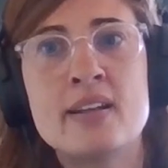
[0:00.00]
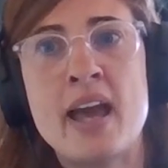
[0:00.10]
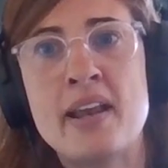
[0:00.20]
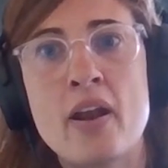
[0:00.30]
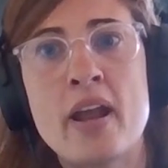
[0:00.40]

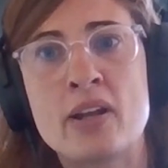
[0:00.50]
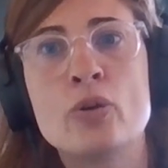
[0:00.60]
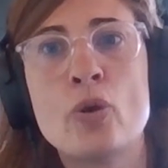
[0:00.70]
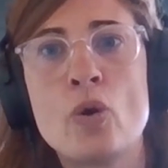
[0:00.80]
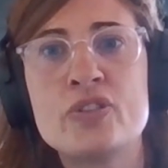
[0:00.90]
And it
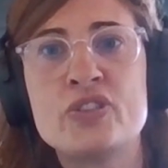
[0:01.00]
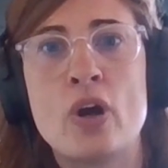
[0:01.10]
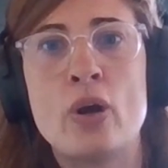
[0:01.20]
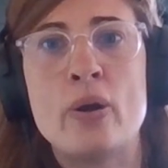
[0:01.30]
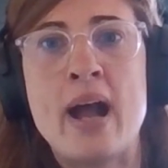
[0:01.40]
could
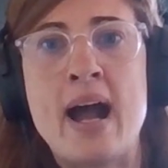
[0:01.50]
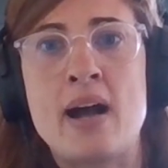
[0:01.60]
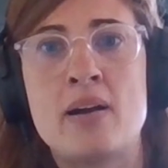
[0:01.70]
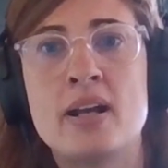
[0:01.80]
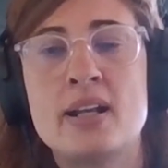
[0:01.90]
also
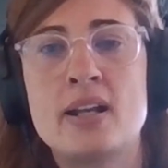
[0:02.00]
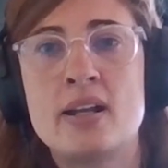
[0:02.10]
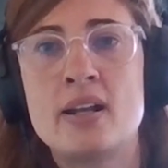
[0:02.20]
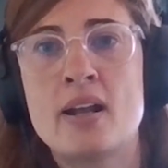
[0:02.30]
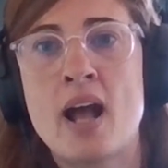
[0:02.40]

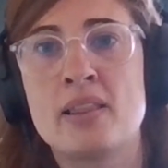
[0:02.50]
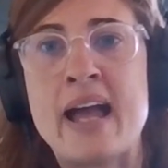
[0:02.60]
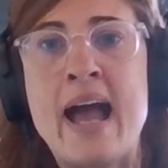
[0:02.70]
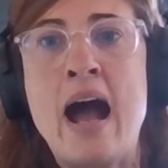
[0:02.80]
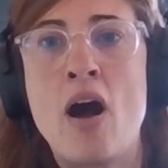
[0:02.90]

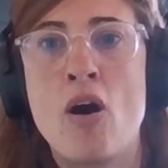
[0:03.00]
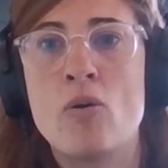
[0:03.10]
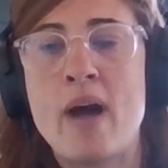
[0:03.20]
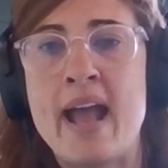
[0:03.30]
allow